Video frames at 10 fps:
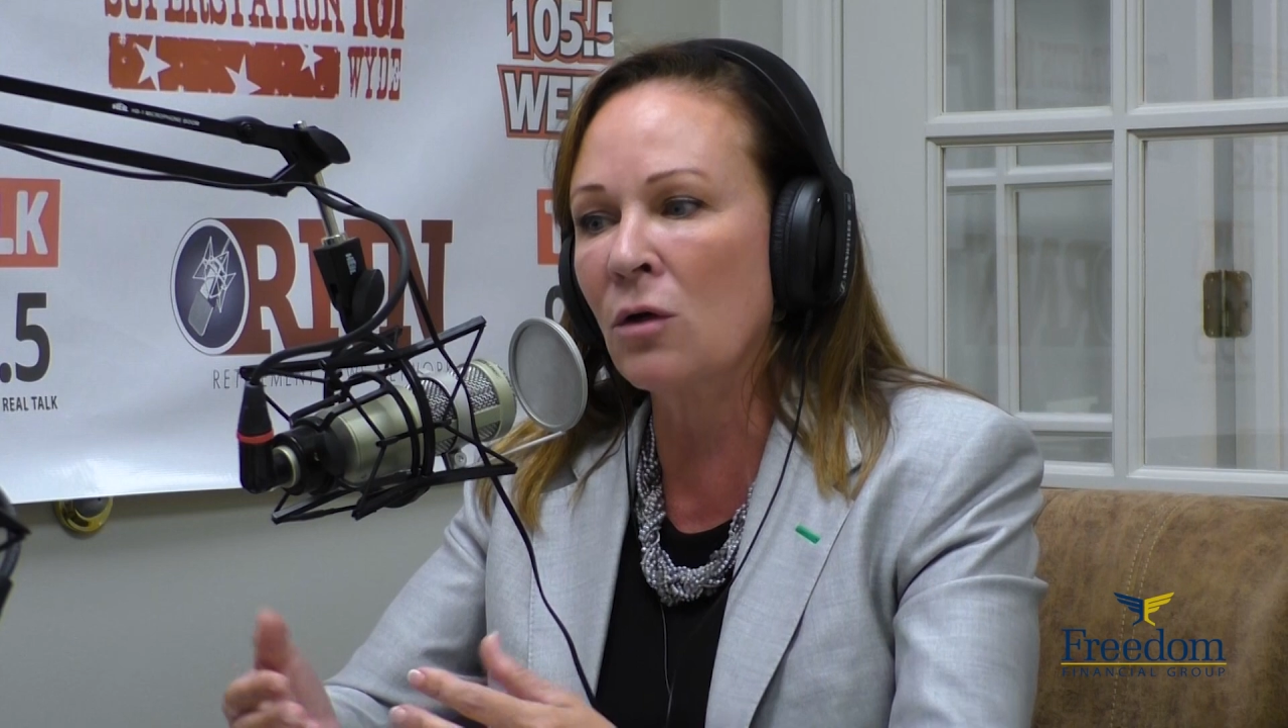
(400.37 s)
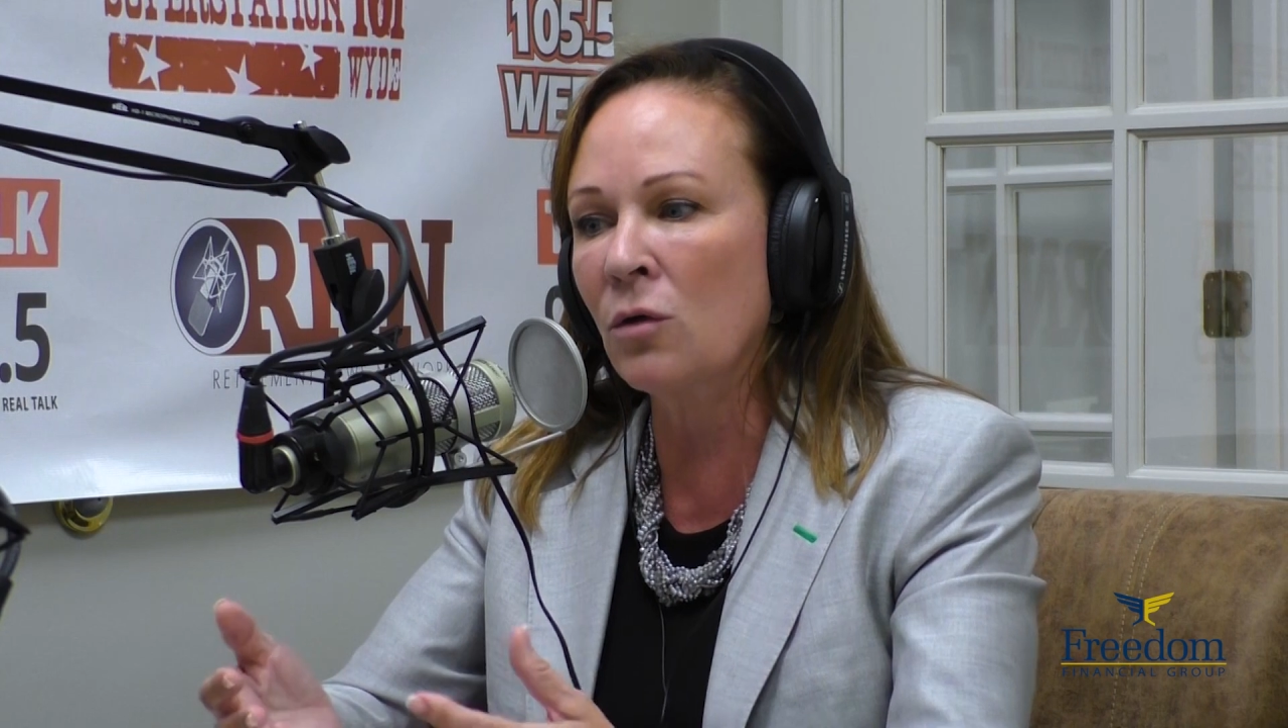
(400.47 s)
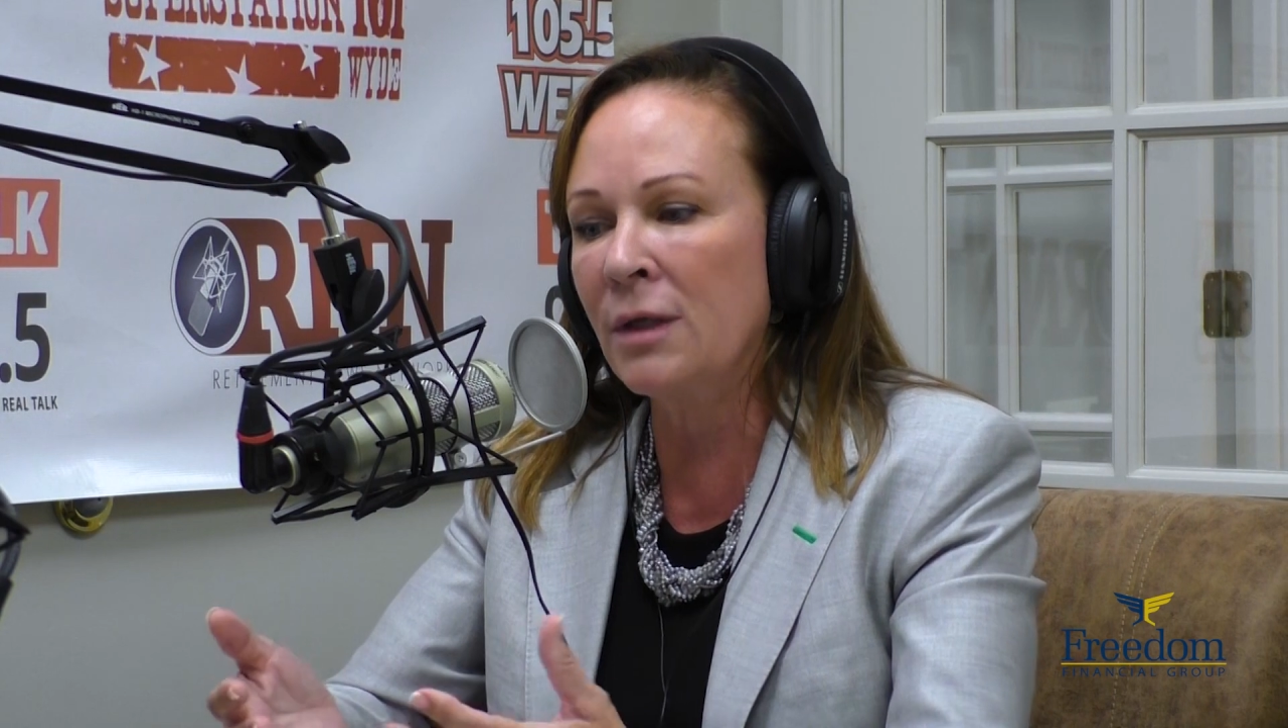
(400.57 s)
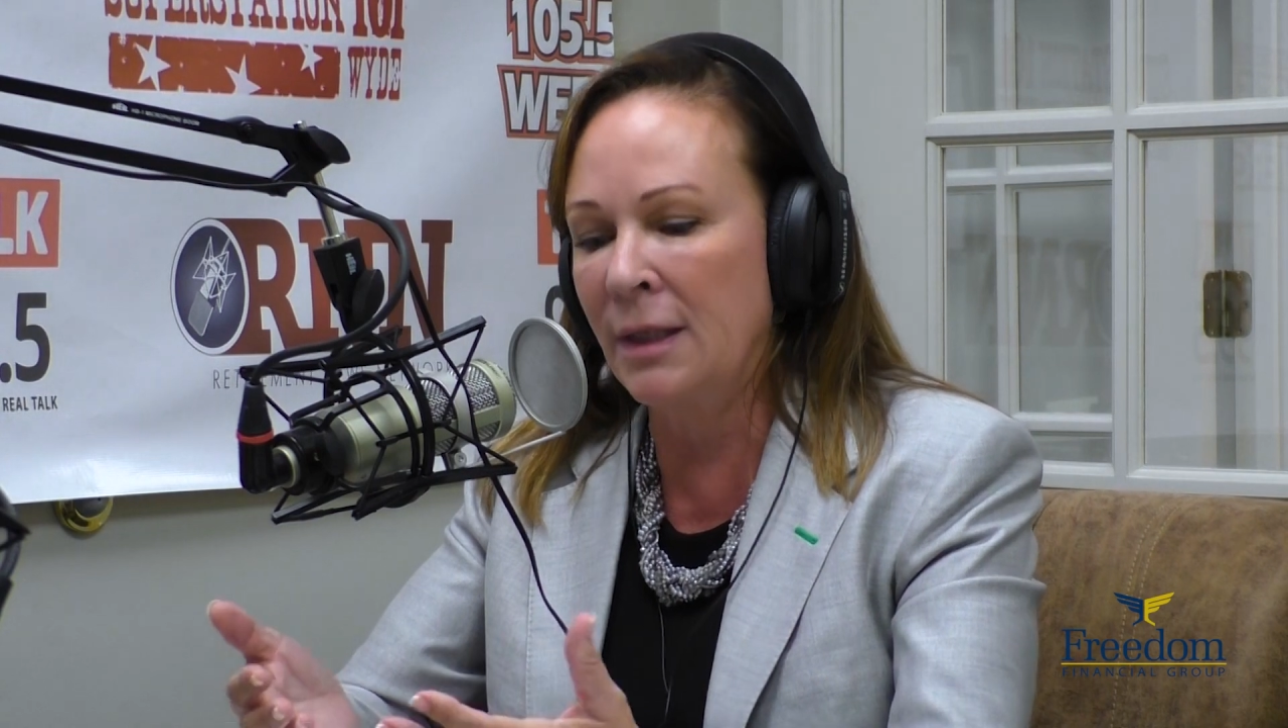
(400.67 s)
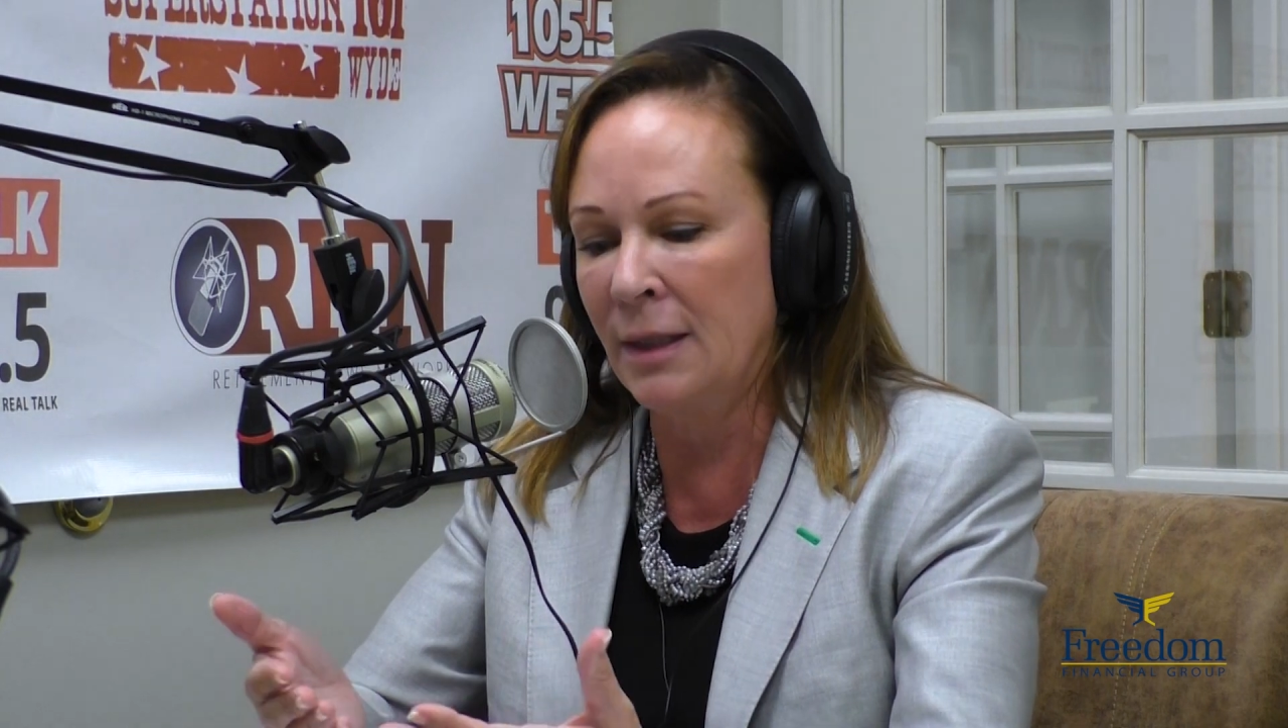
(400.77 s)

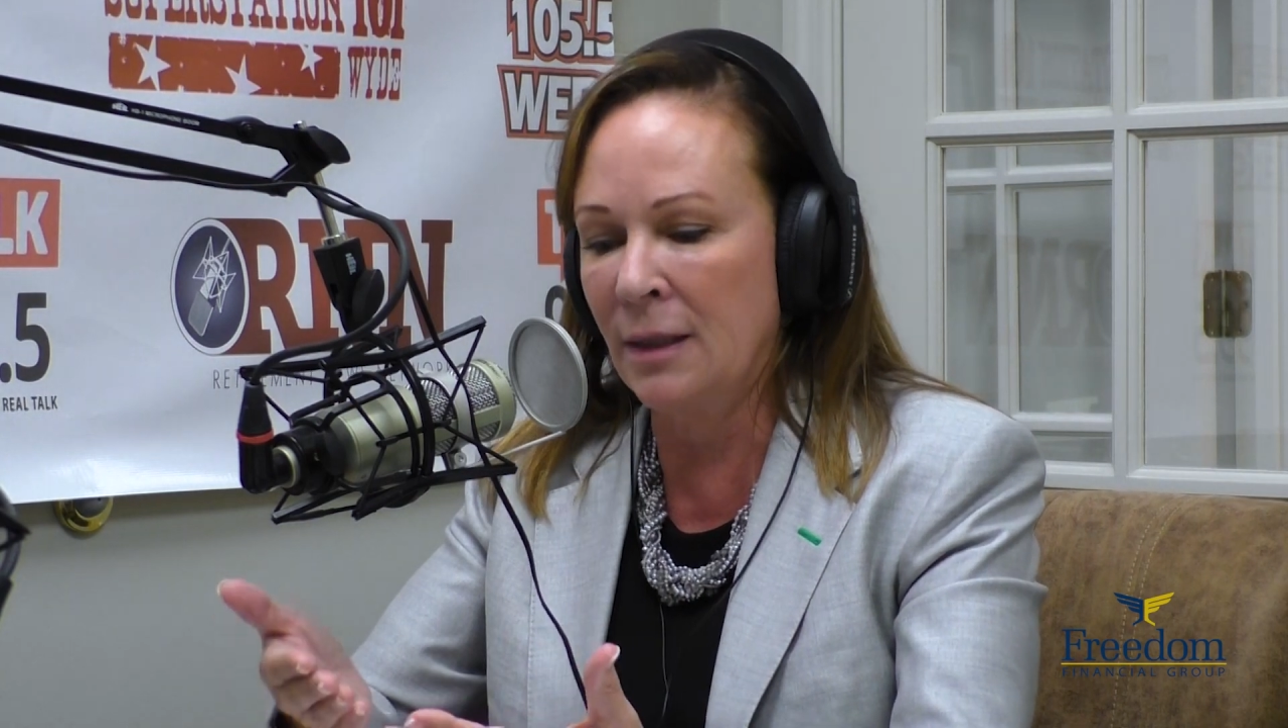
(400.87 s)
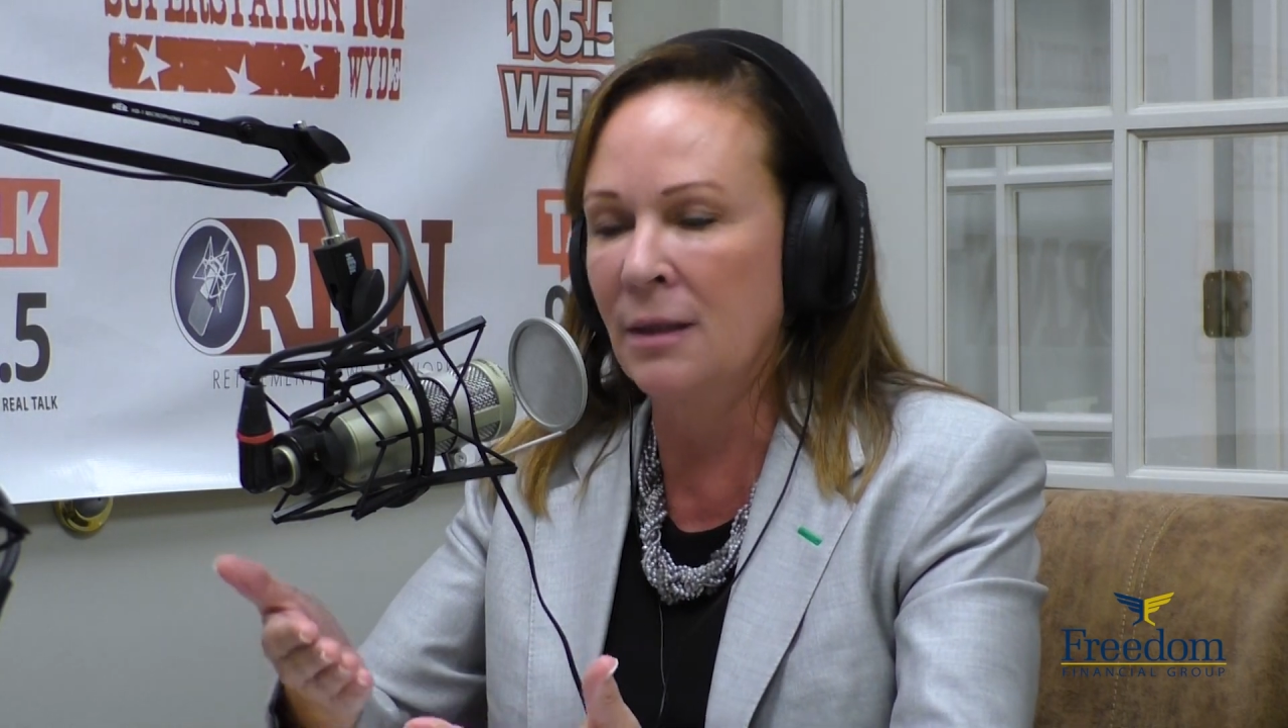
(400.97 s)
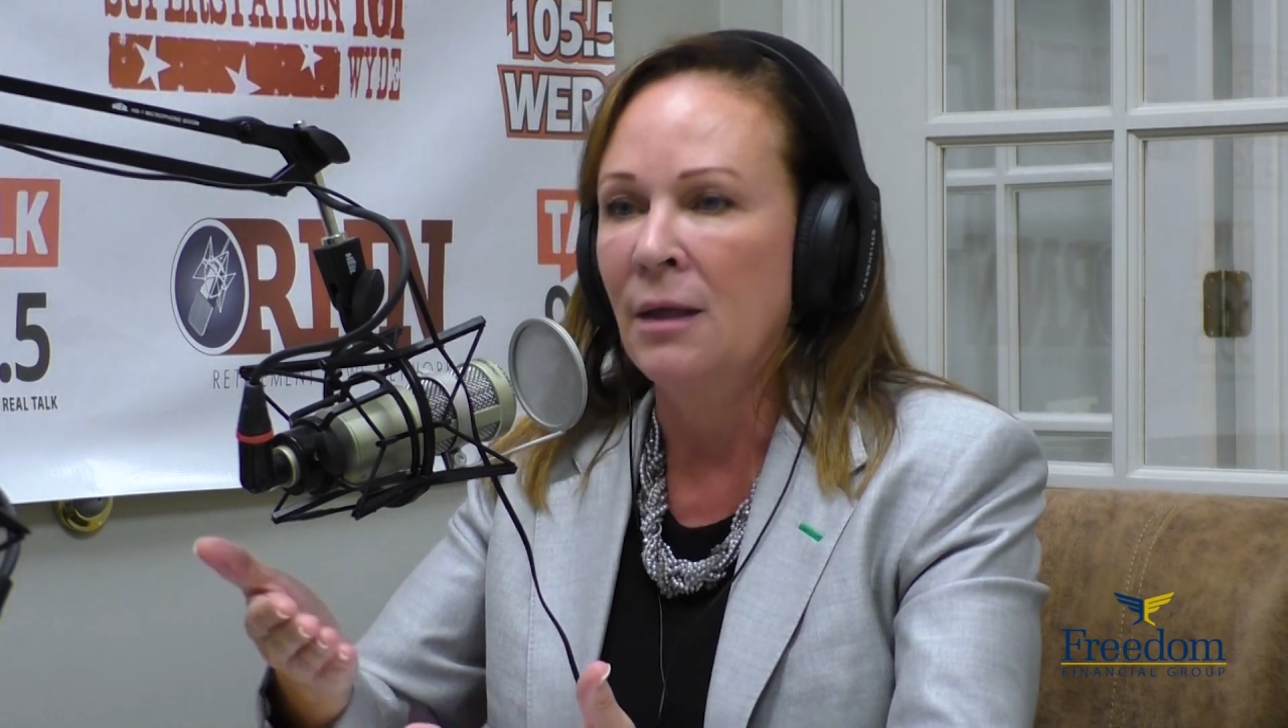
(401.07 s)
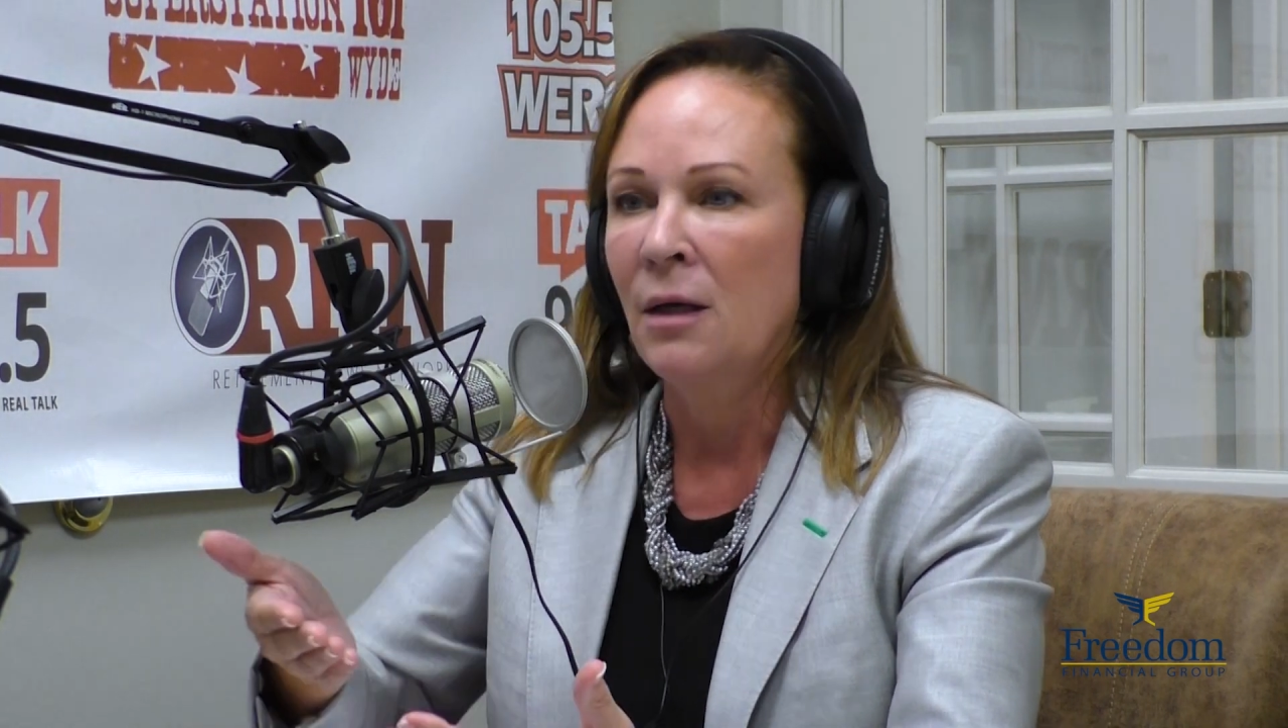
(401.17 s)
looking at,